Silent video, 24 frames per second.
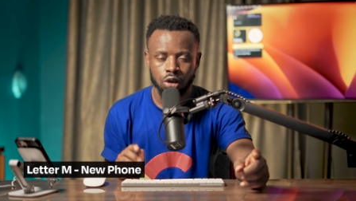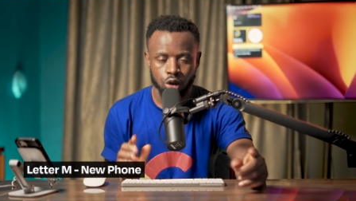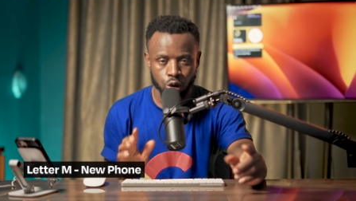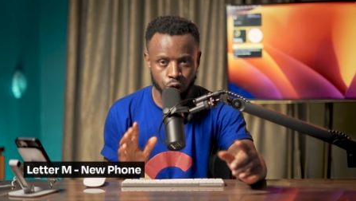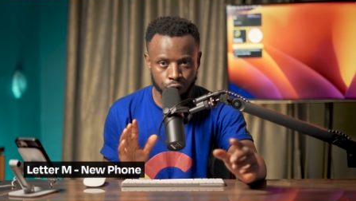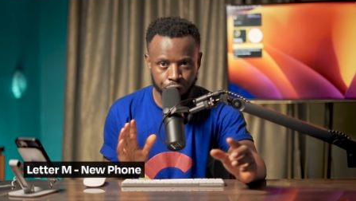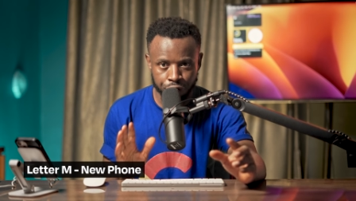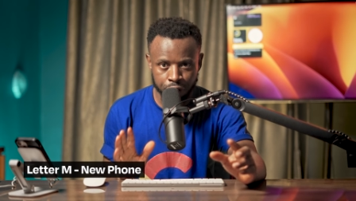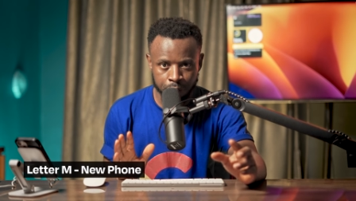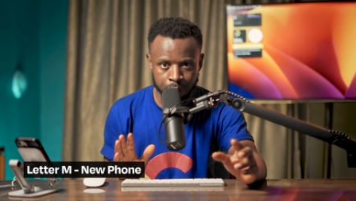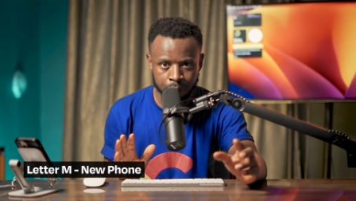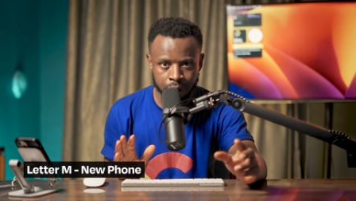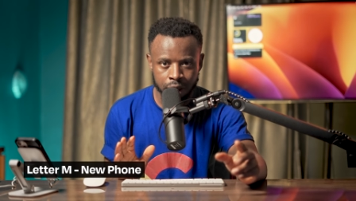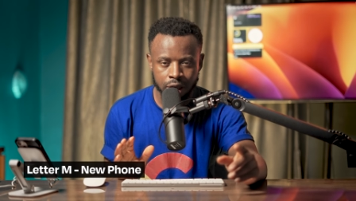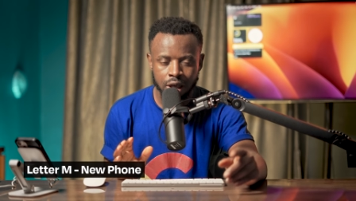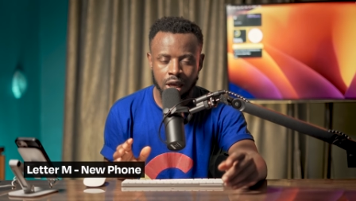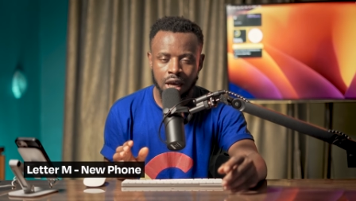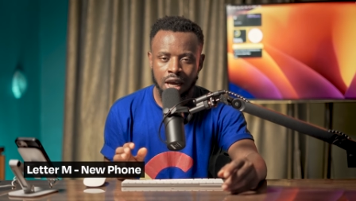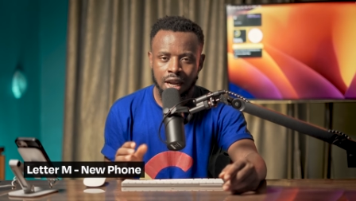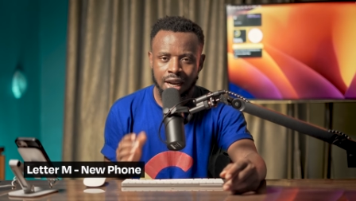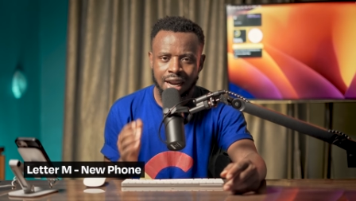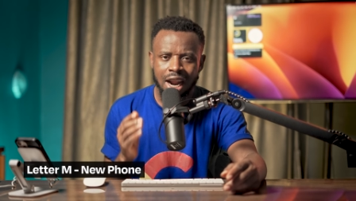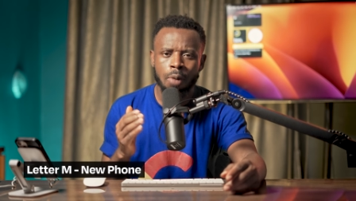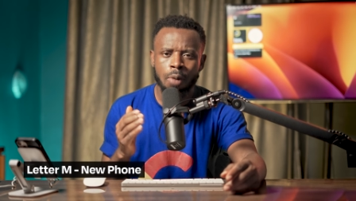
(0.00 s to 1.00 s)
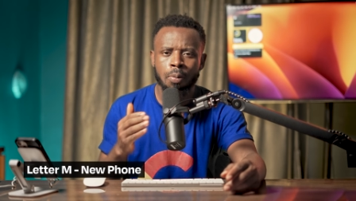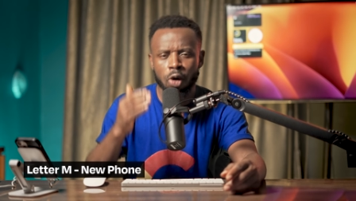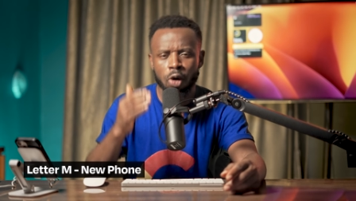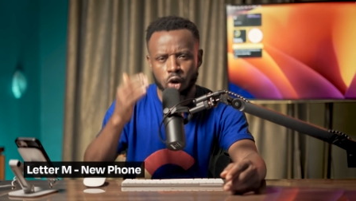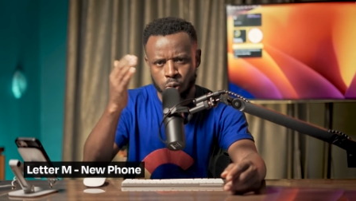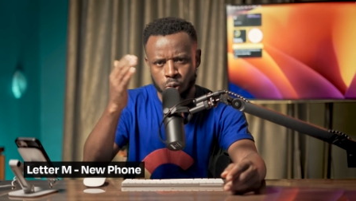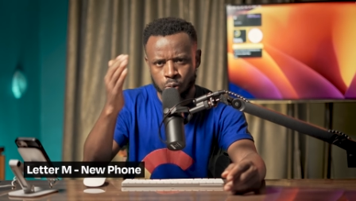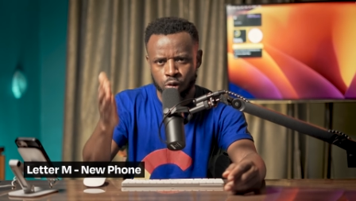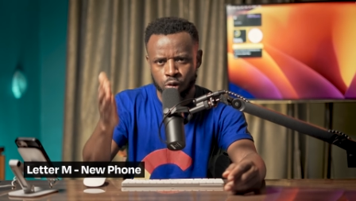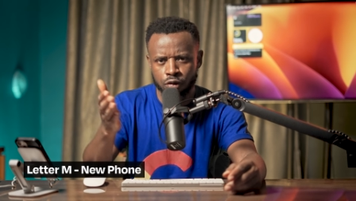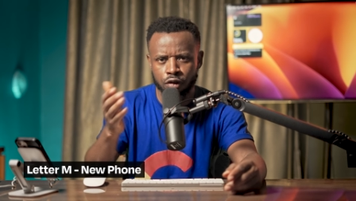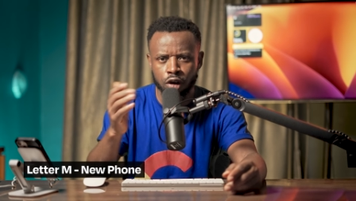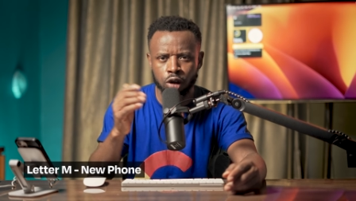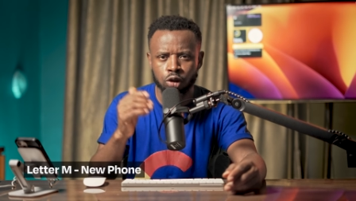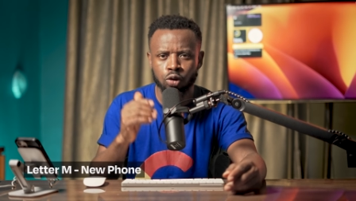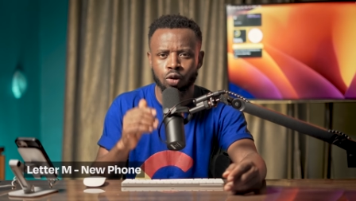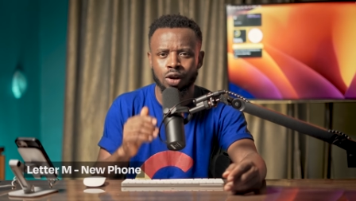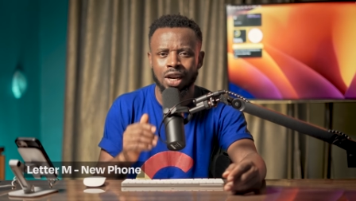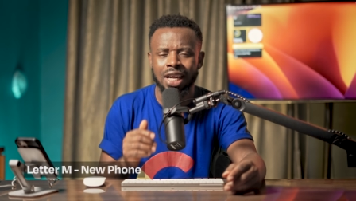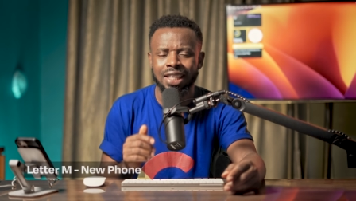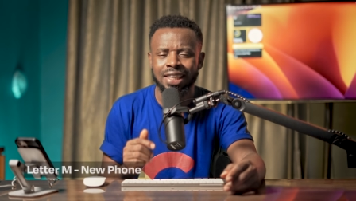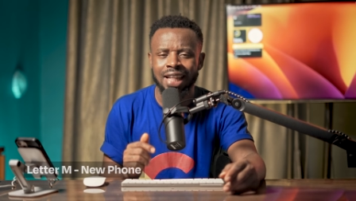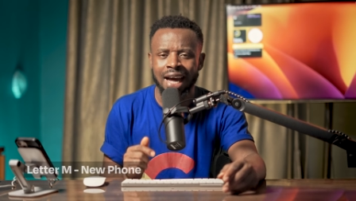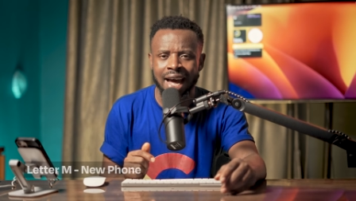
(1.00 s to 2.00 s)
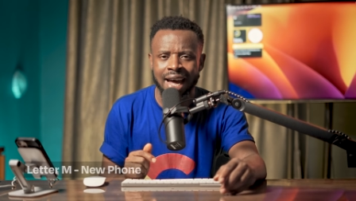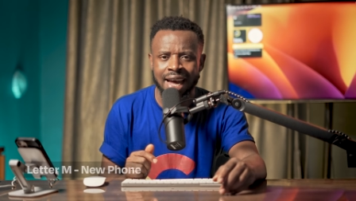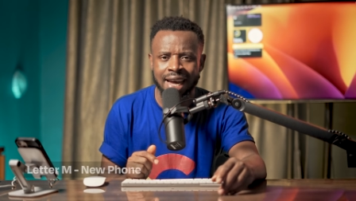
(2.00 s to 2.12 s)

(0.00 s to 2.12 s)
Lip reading: You feel me? Now, we can move on to letter